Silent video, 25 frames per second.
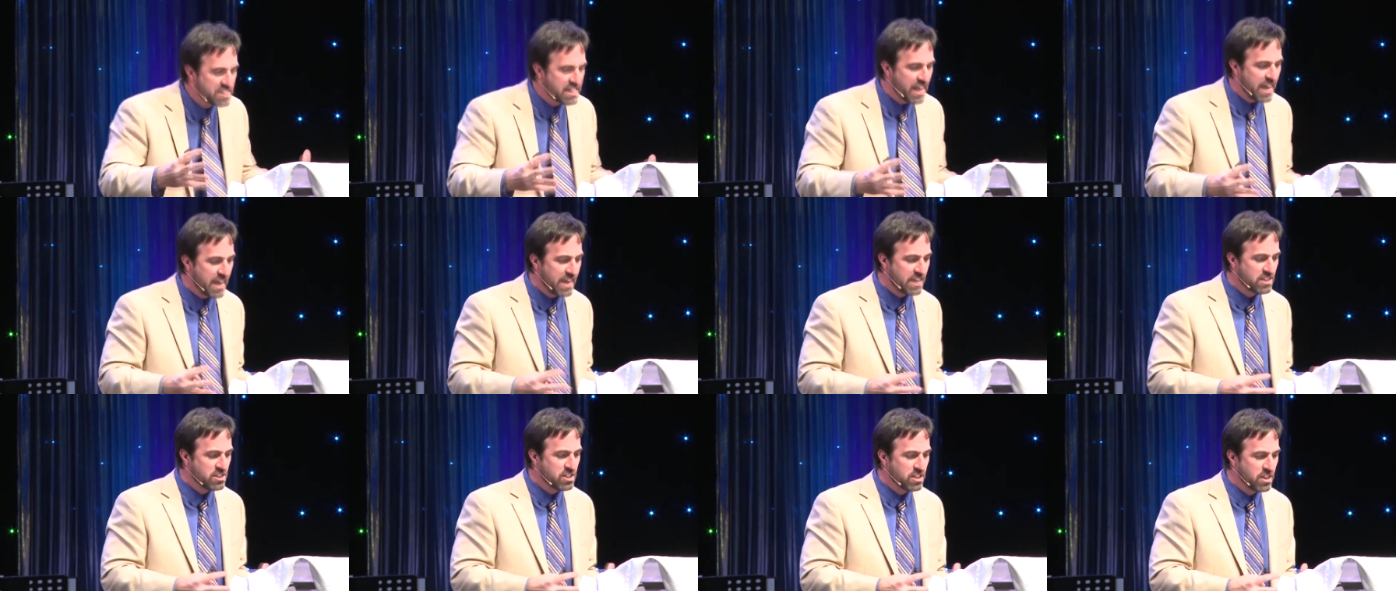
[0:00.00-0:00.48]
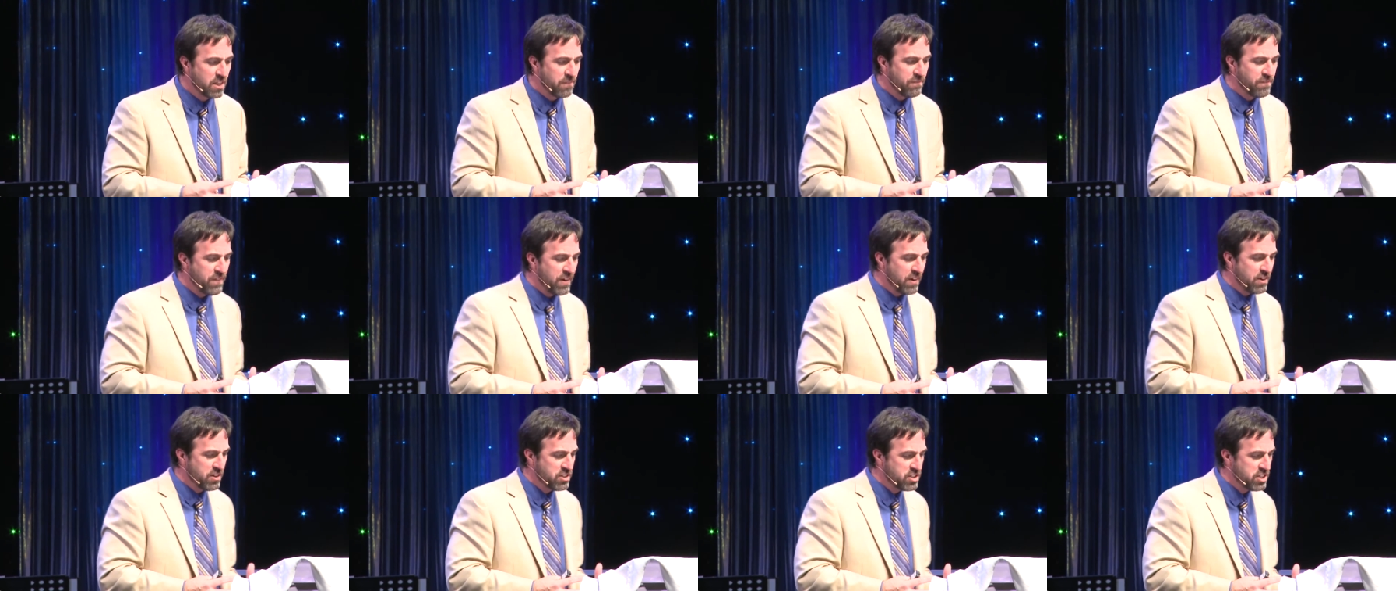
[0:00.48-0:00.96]
saying to the
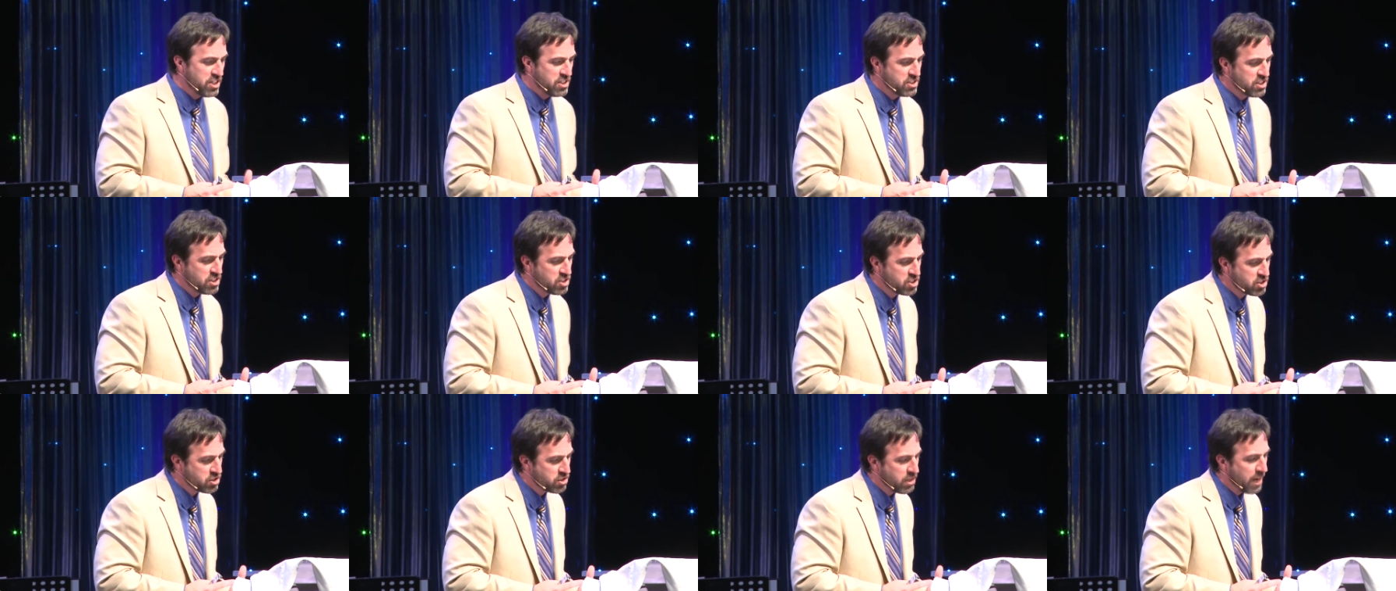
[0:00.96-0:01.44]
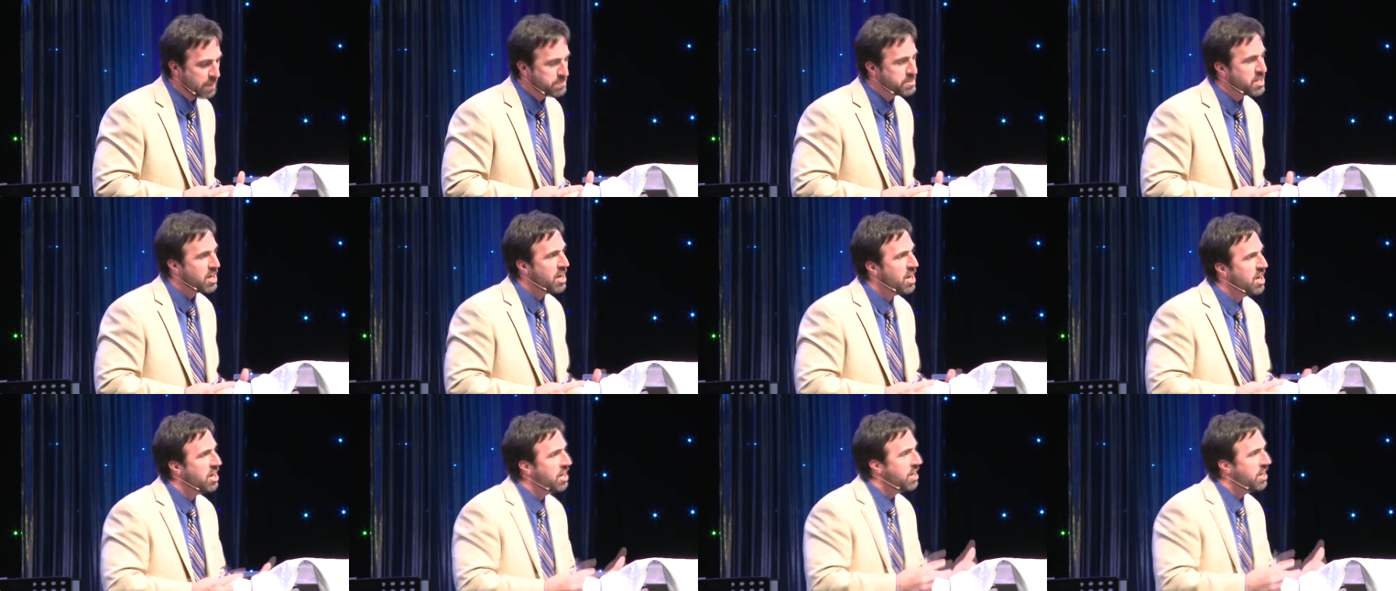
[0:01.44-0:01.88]
Pharisees and scribes,